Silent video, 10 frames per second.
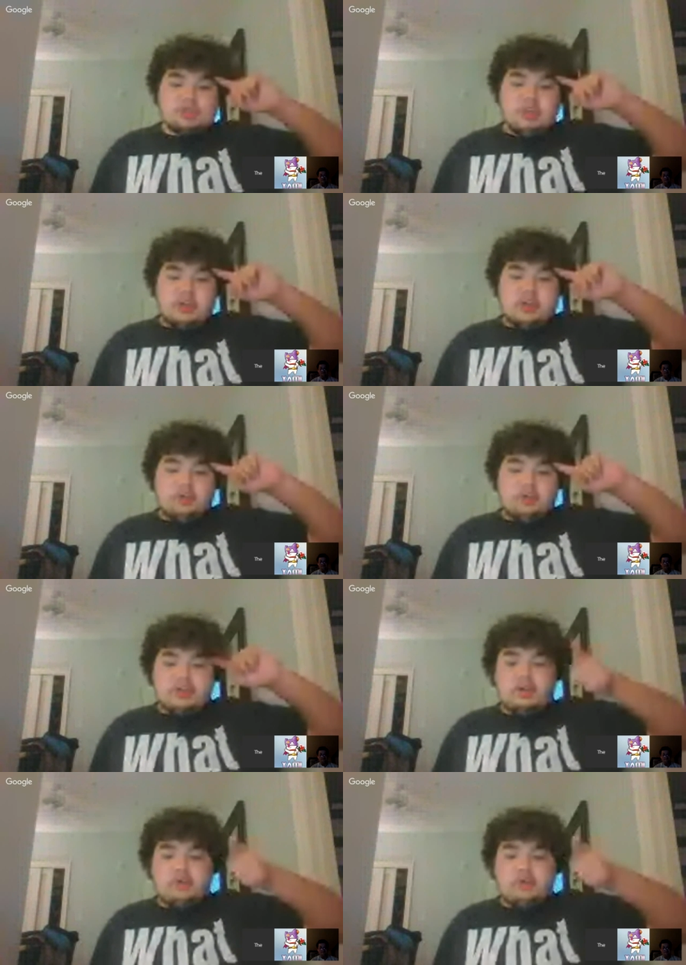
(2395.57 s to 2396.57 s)
starting with
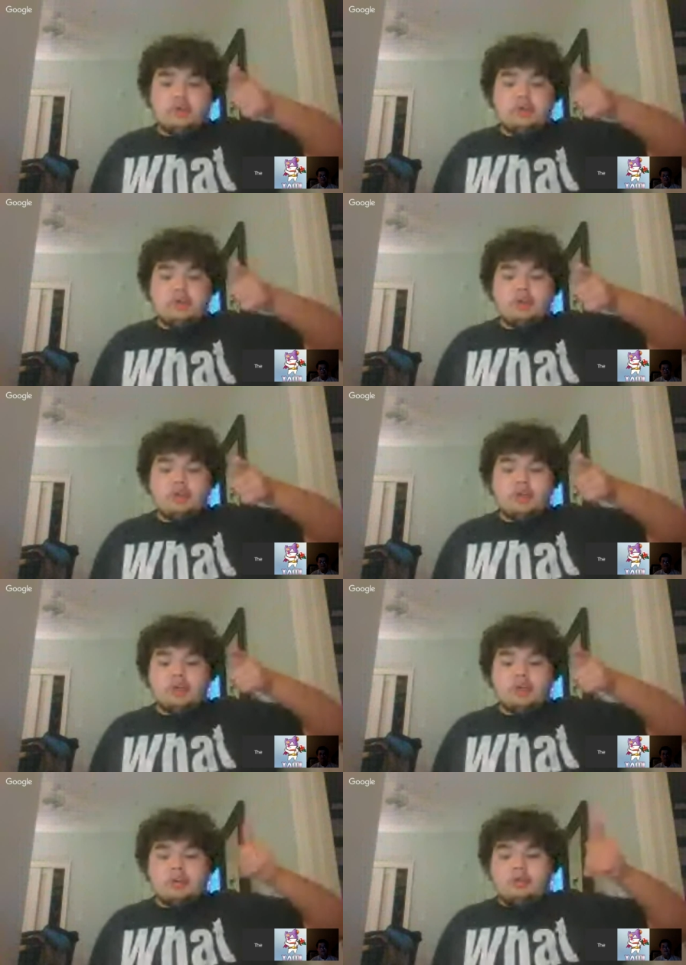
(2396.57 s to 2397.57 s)
you,
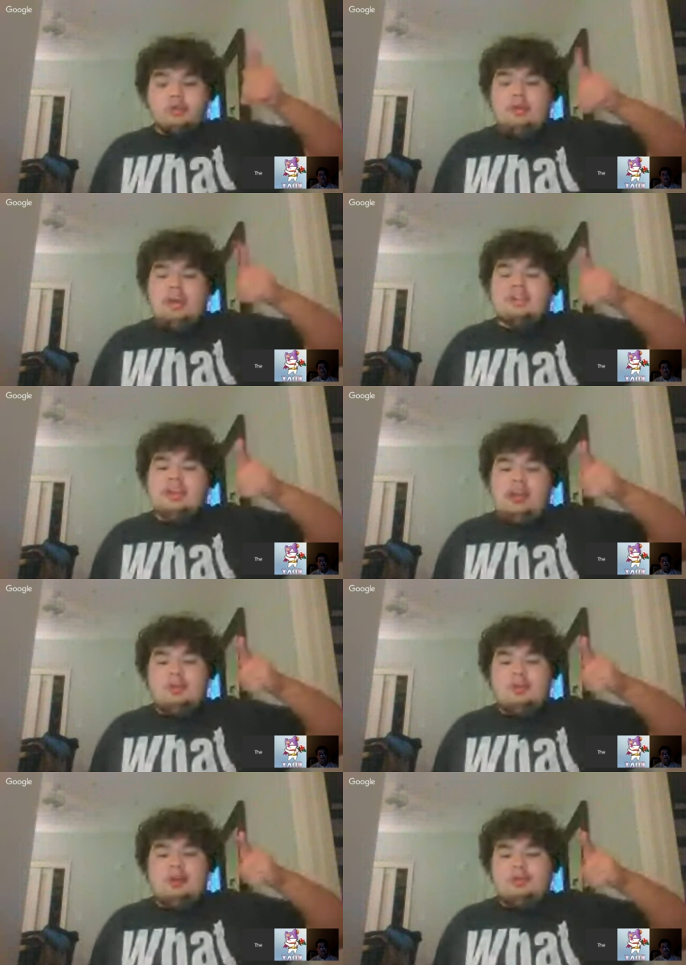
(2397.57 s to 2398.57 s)
Braxton
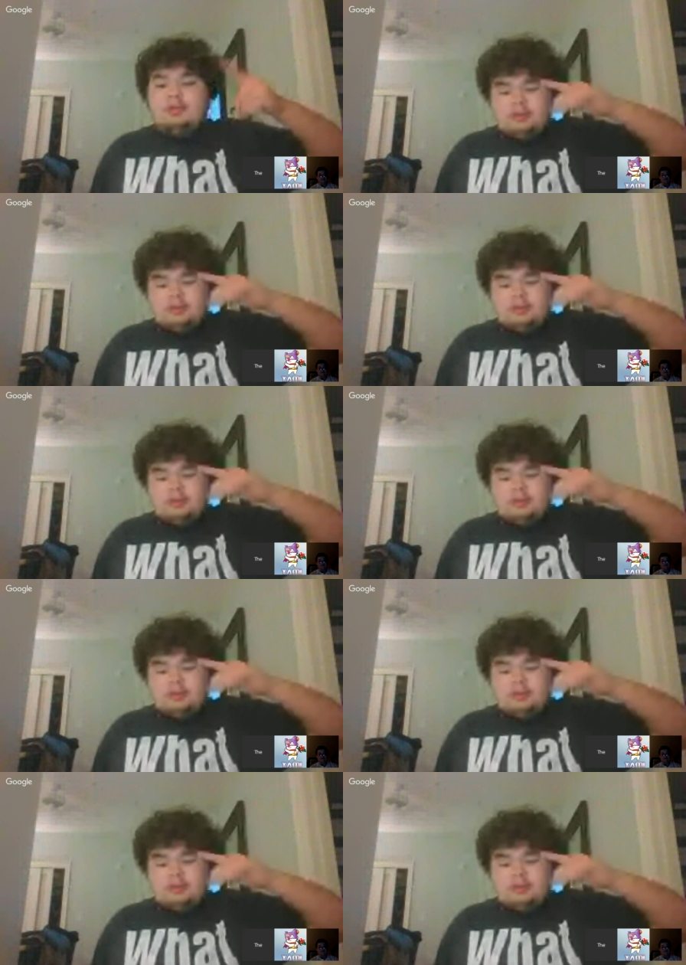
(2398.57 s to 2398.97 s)
Gamer.